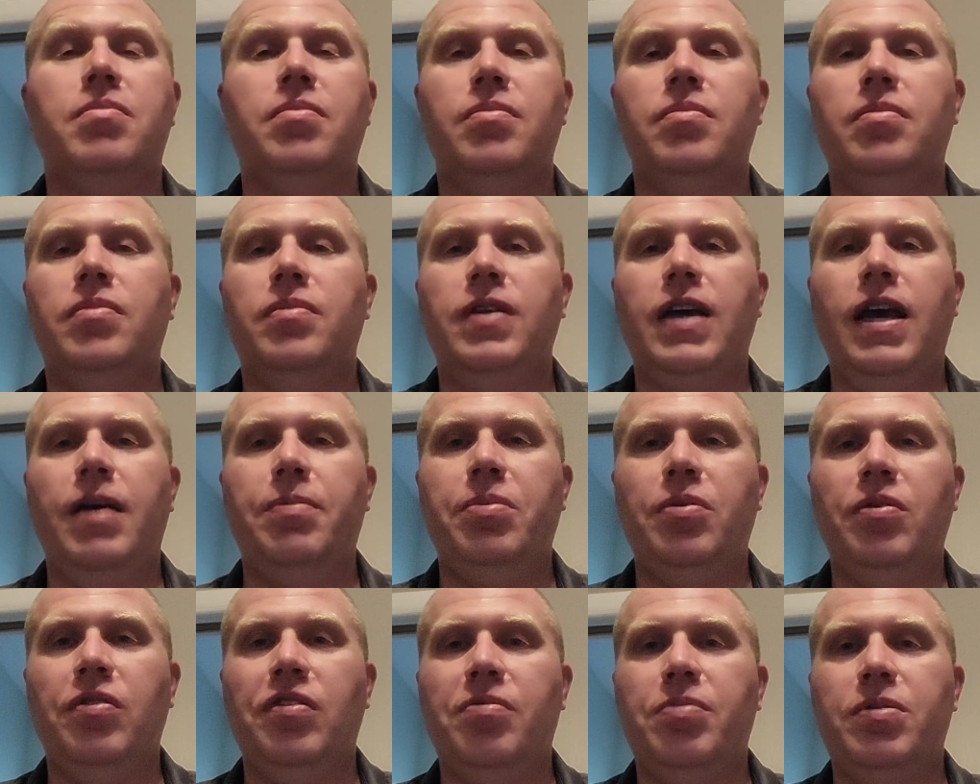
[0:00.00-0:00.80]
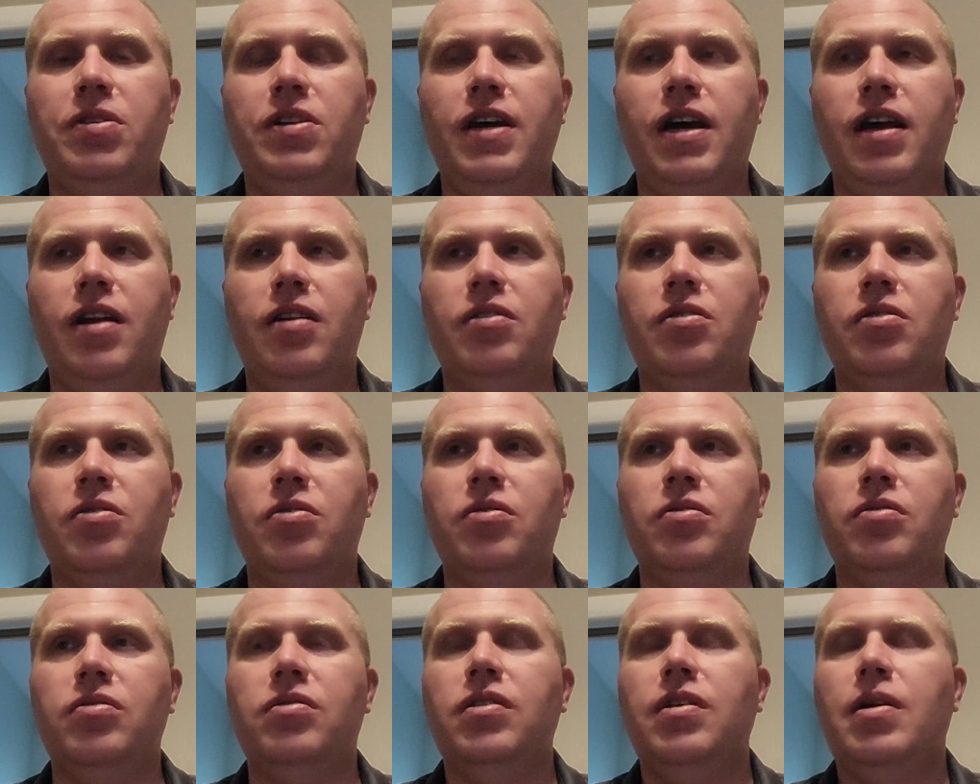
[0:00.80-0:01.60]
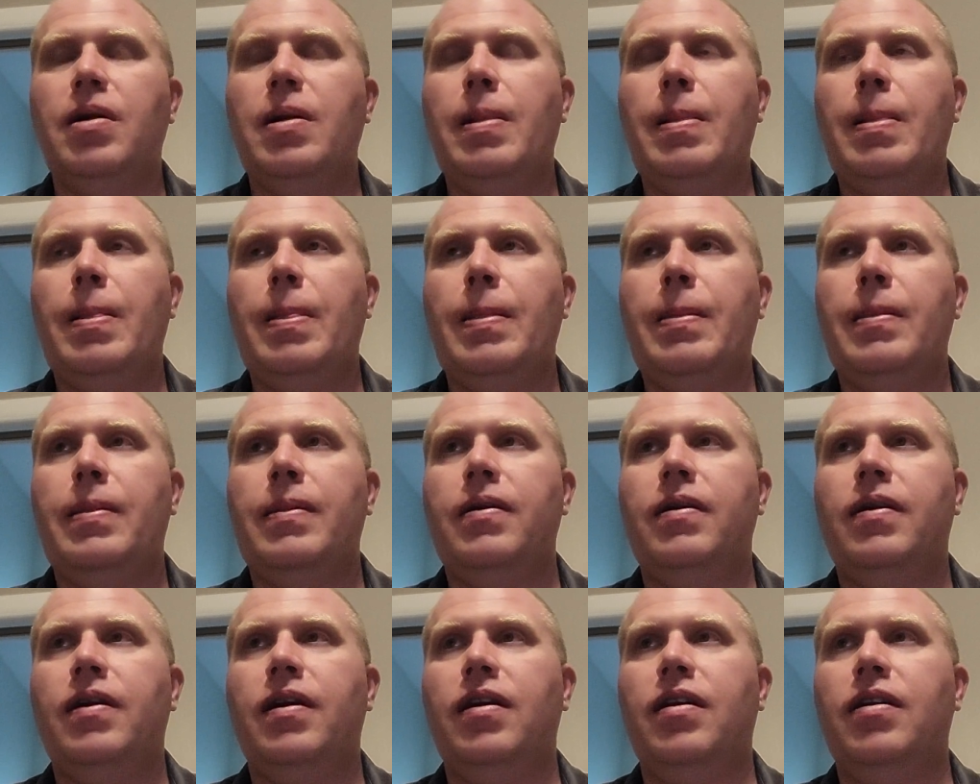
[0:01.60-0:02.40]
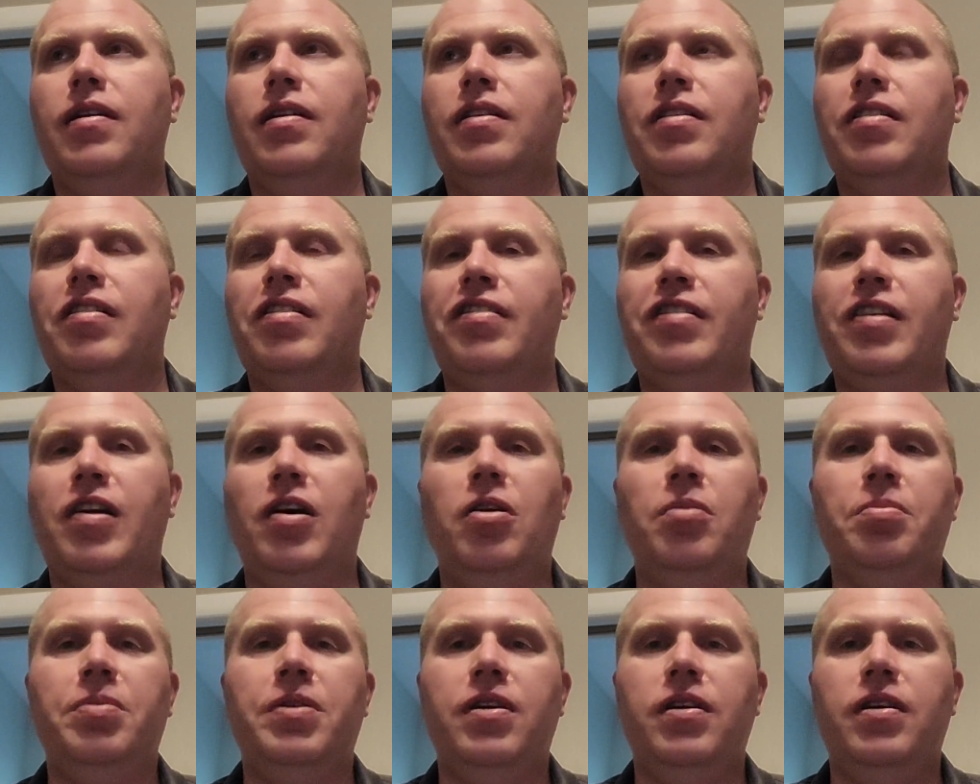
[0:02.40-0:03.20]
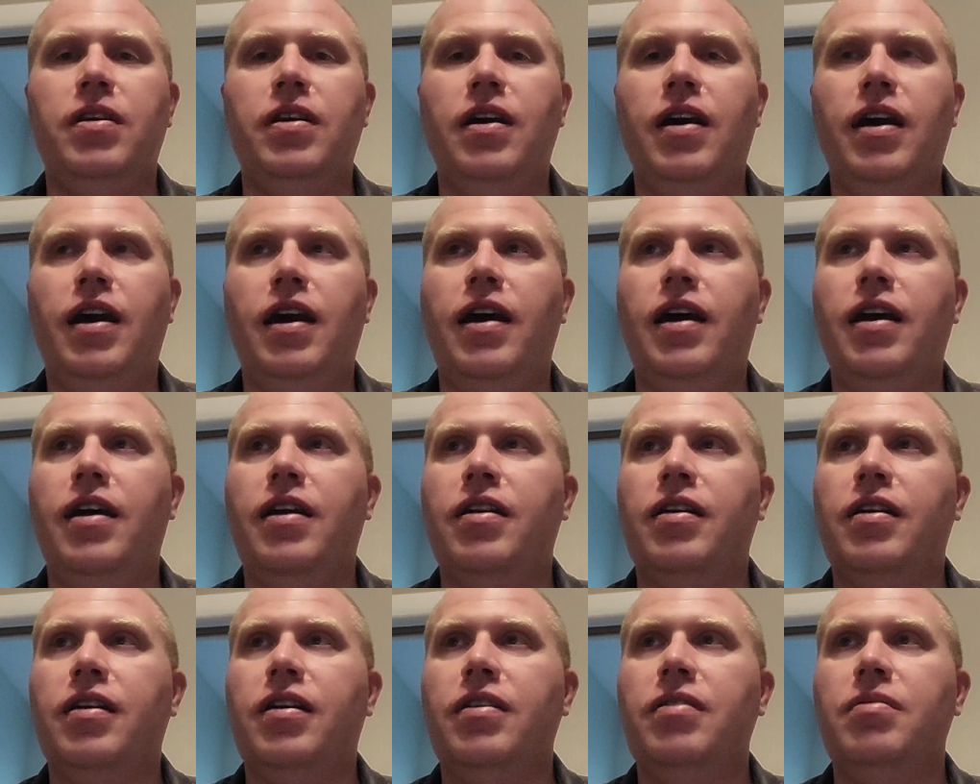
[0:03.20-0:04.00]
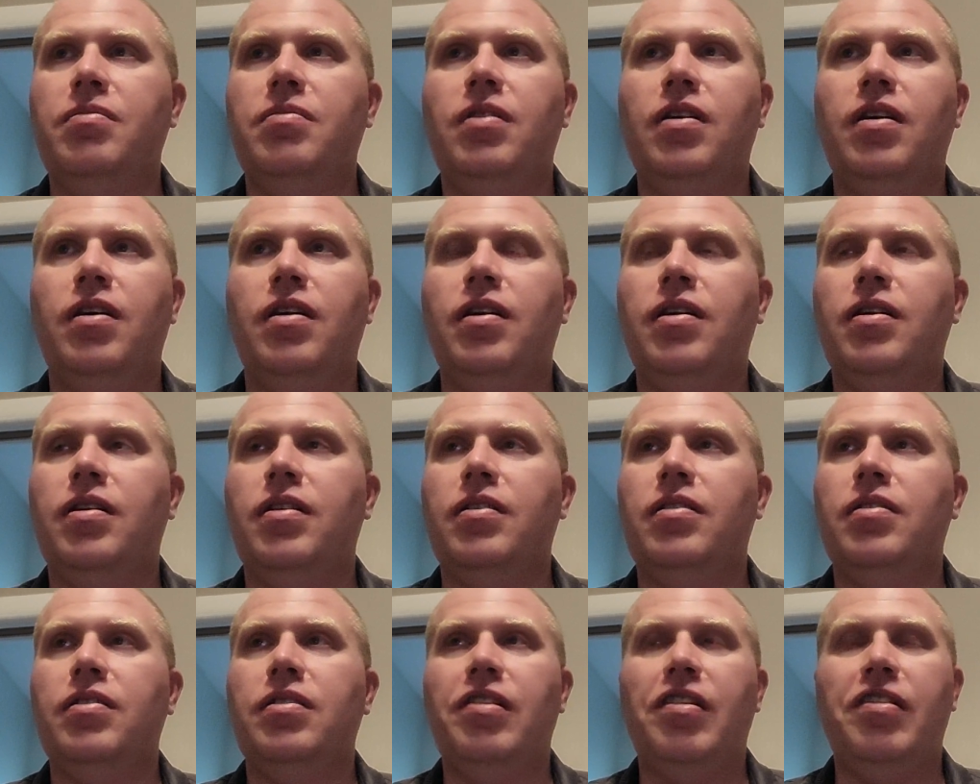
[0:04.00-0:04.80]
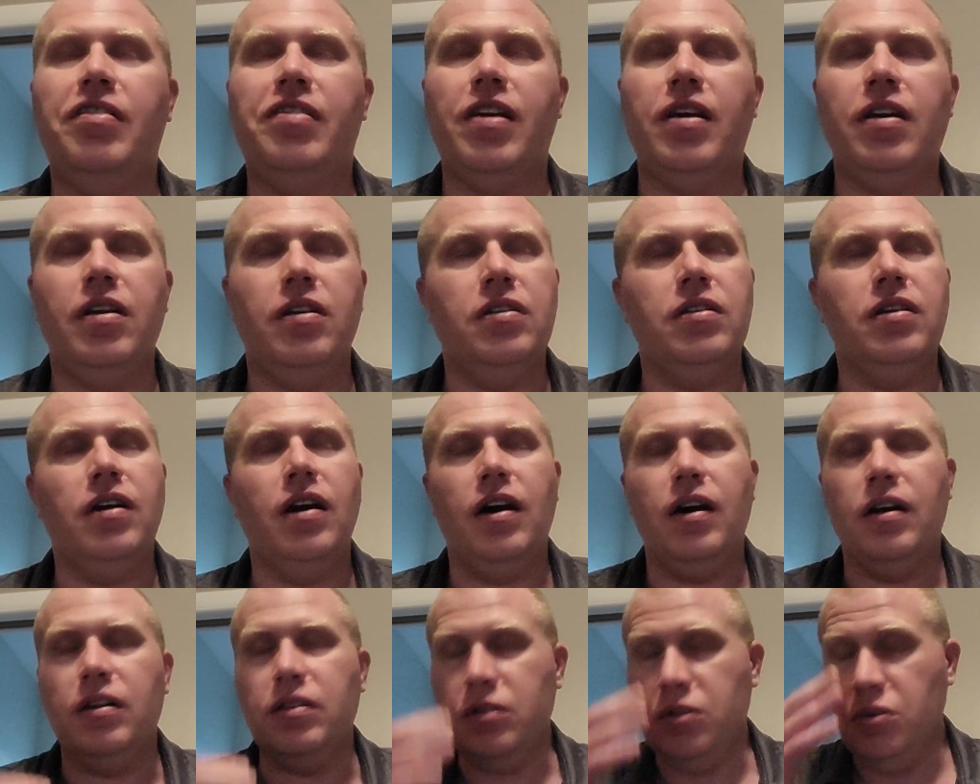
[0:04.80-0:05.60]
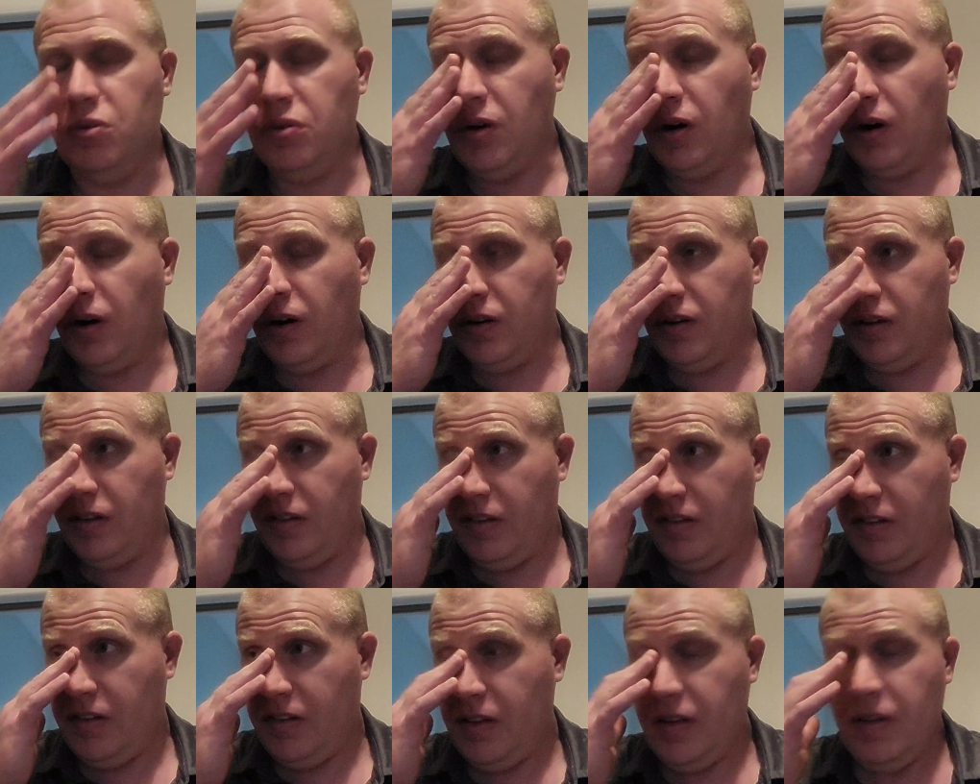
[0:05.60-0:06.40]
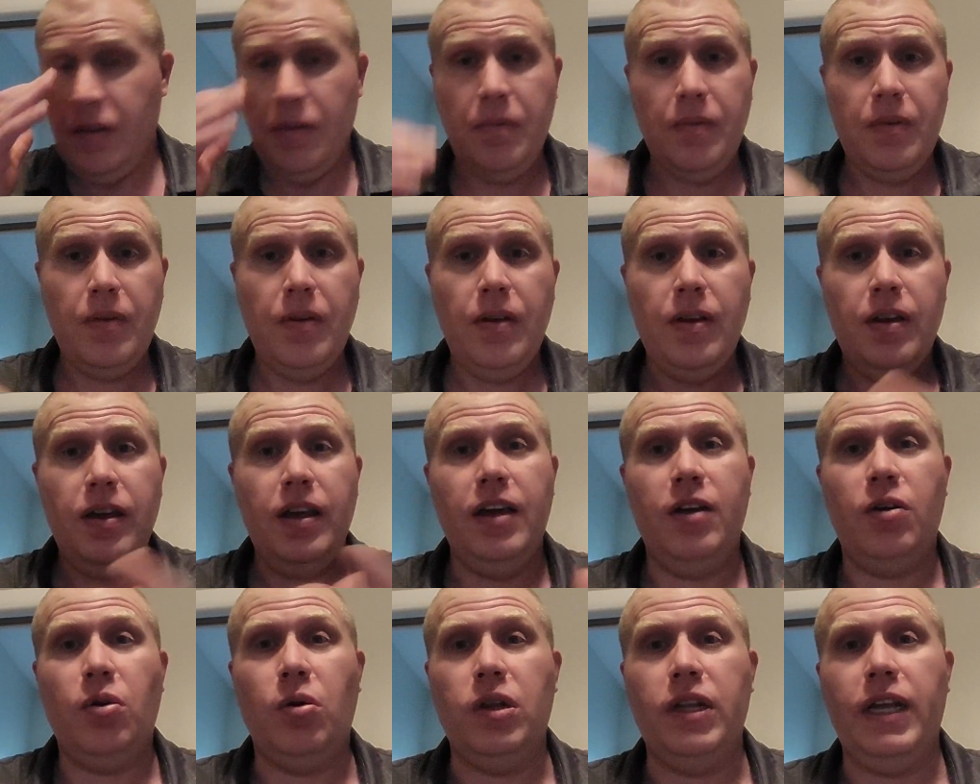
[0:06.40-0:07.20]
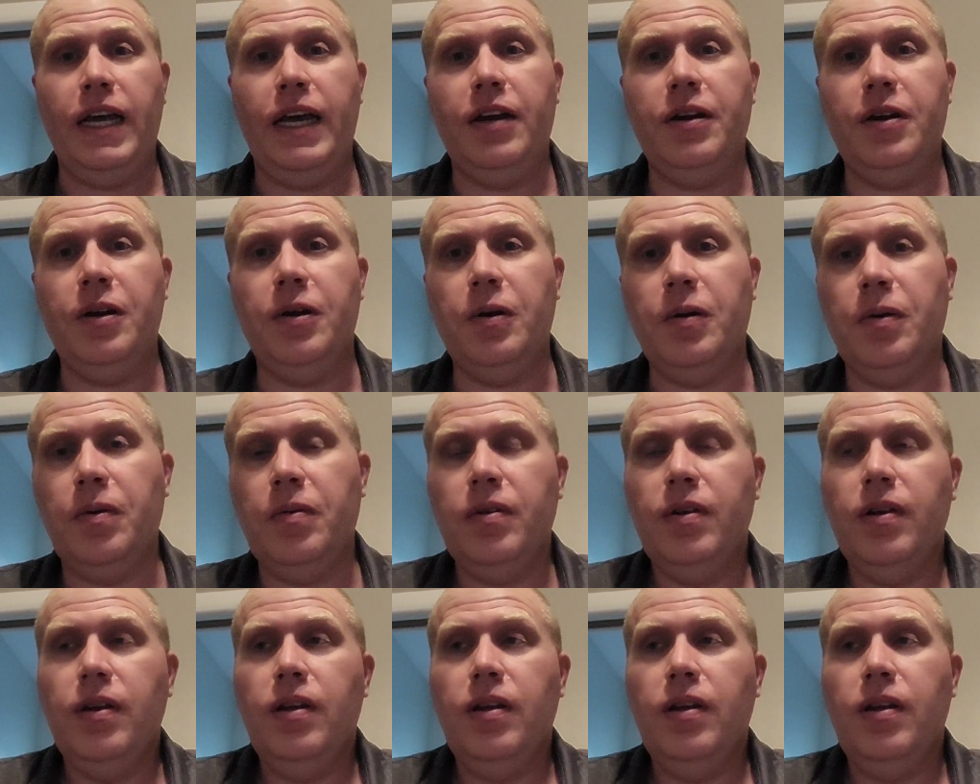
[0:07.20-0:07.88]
Naples, Botanical, Selby, and Lou Gardens in Orlando.